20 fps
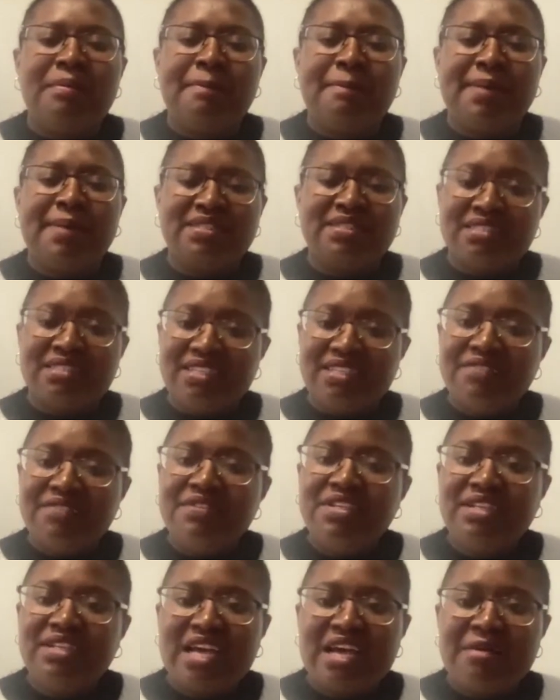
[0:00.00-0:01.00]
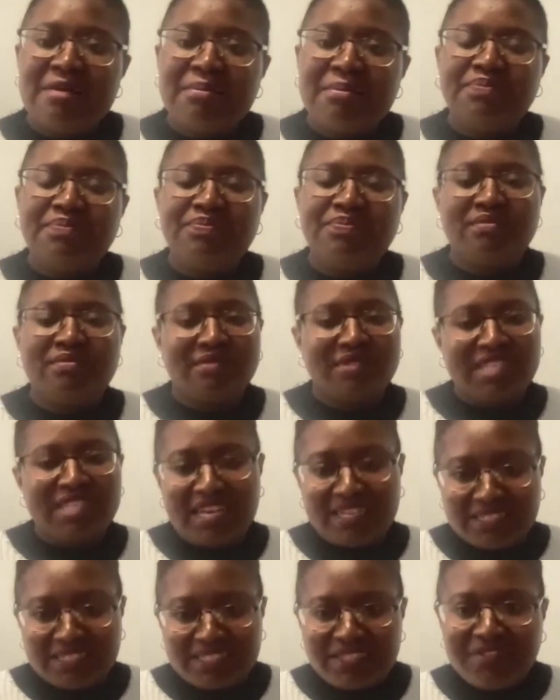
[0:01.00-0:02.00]
But giving up,
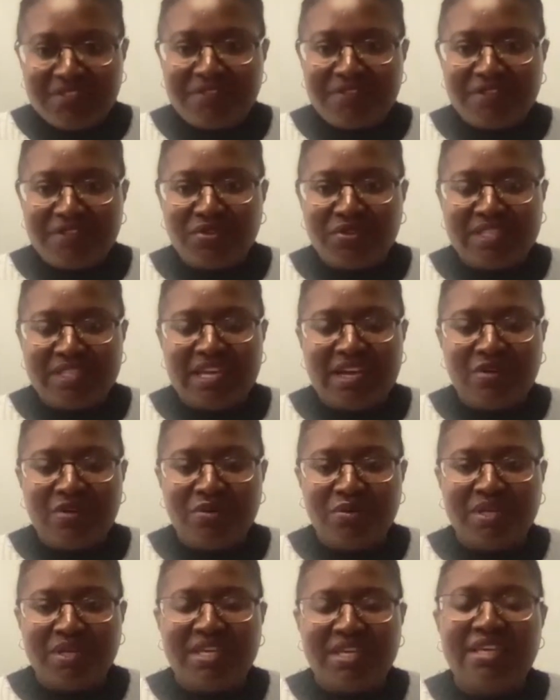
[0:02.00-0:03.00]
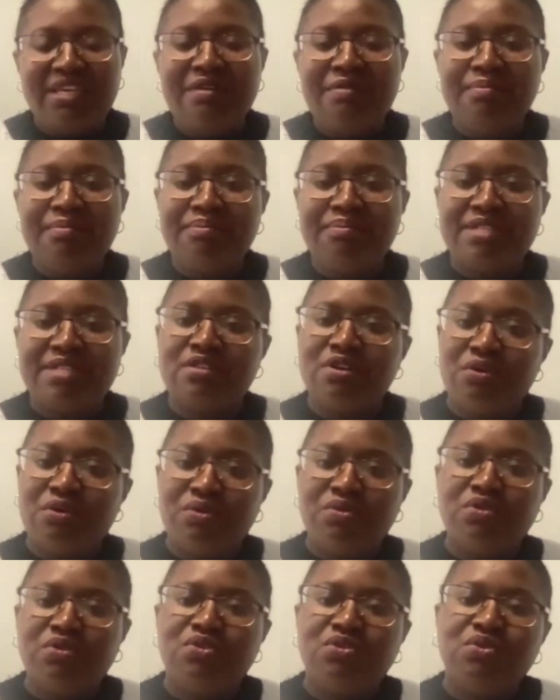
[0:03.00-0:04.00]
I did feel that way, but
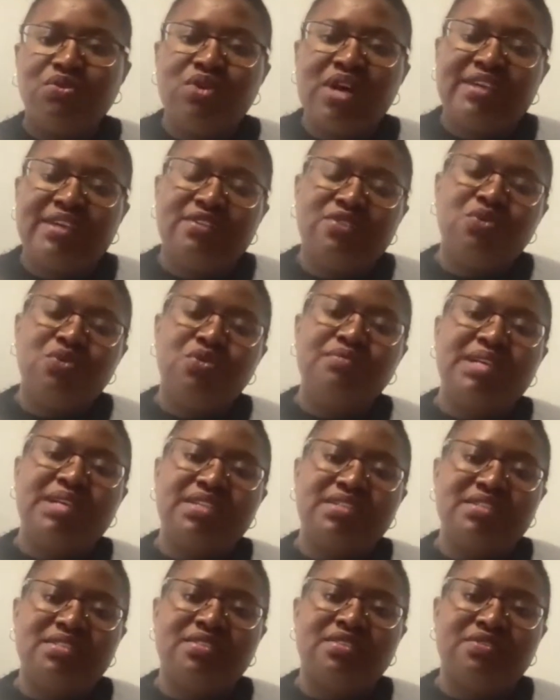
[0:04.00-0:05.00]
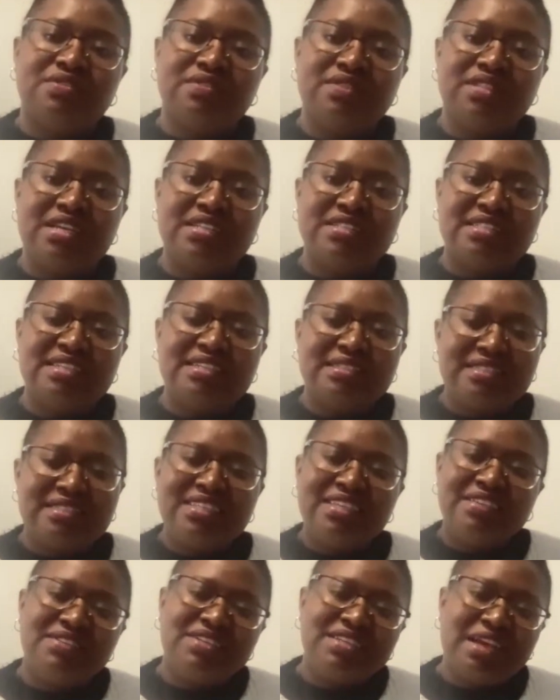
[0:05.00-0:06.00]
also I told myself that it's
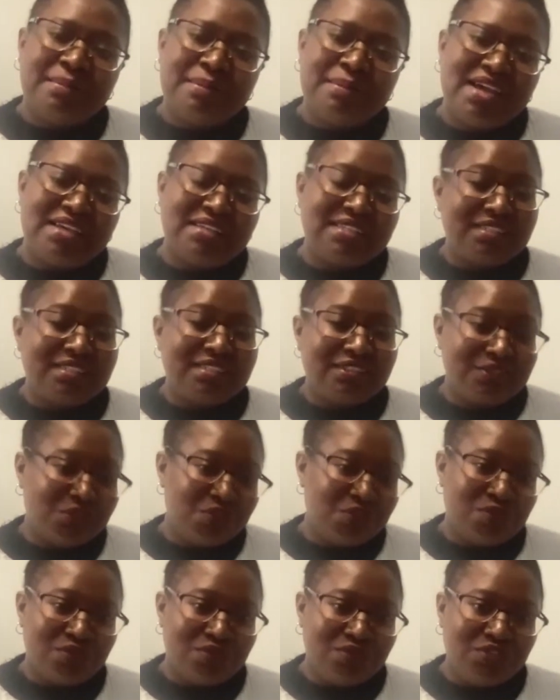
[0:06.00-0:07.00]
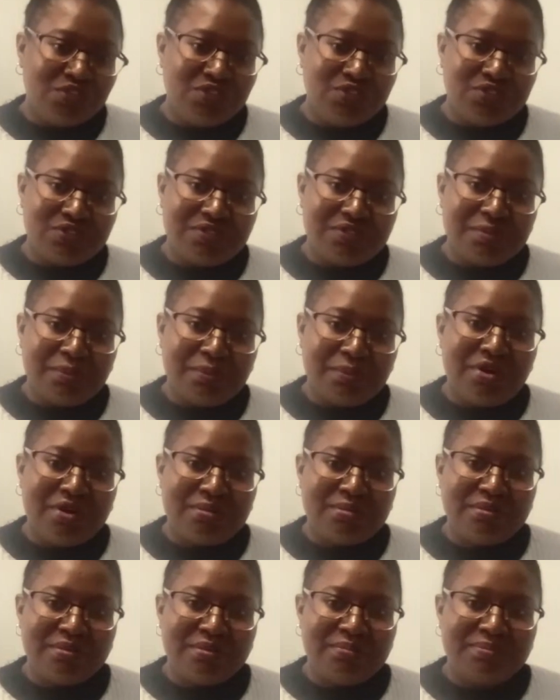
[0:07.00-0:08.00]
giving up actually the solution to the
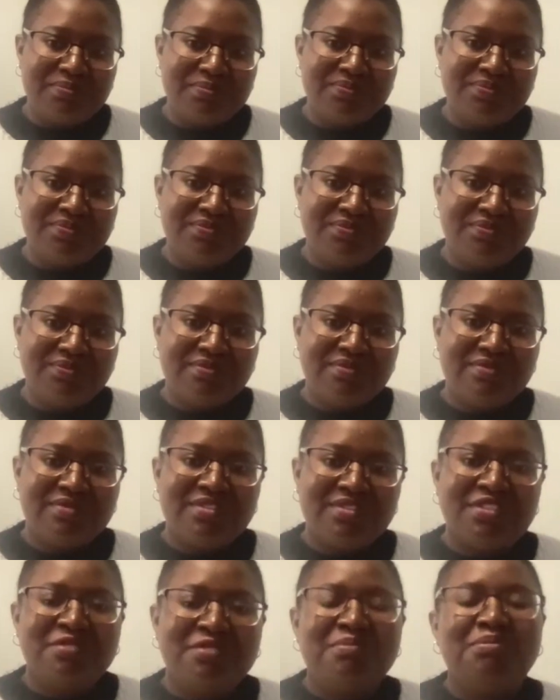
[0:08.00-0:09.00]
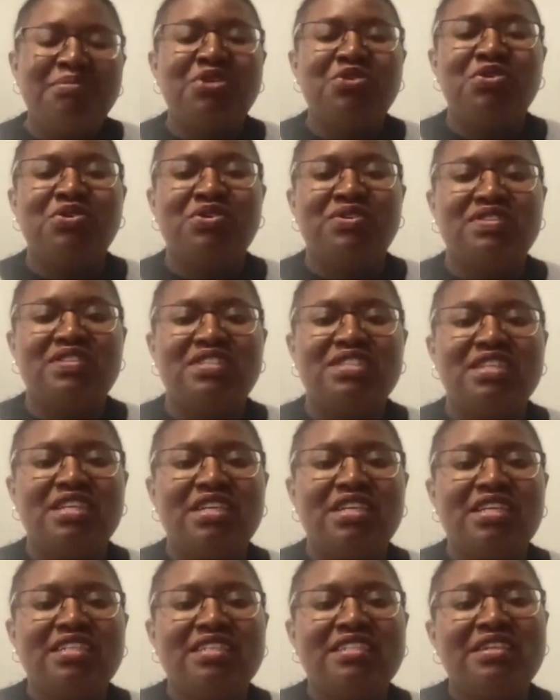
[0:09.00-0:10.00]
problem, because
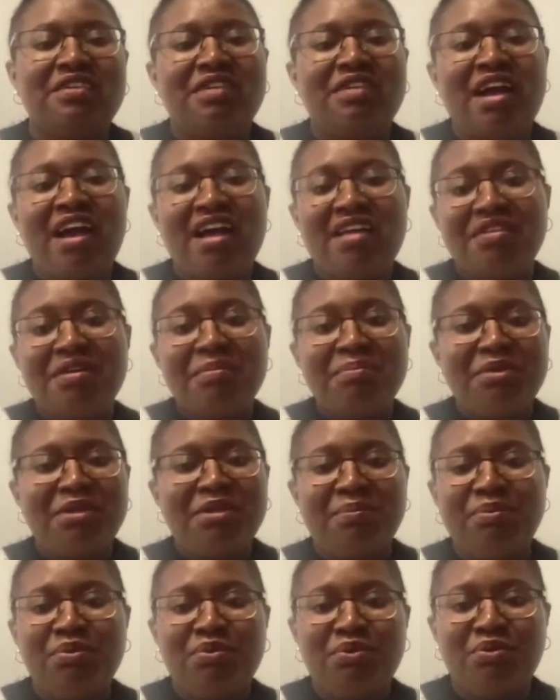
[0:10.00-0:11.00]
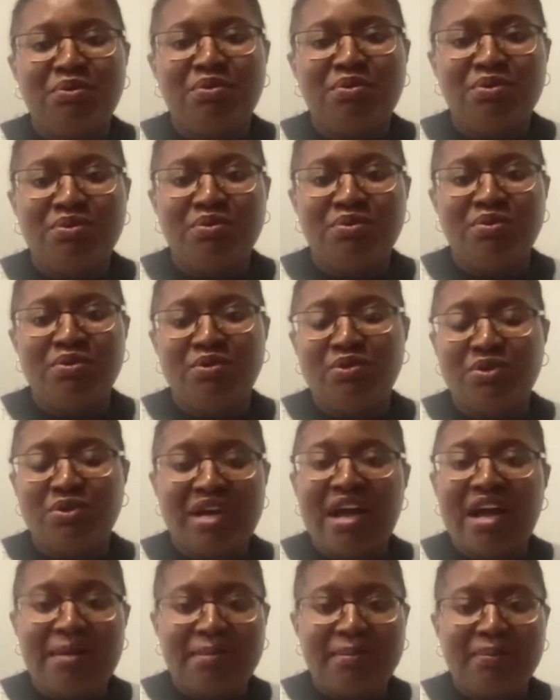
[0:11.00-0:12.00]
there are other people who look
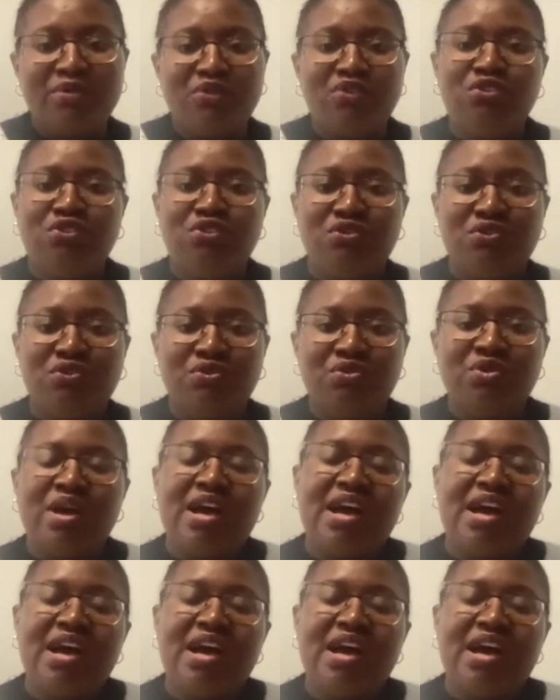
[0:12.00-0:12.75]
up to you.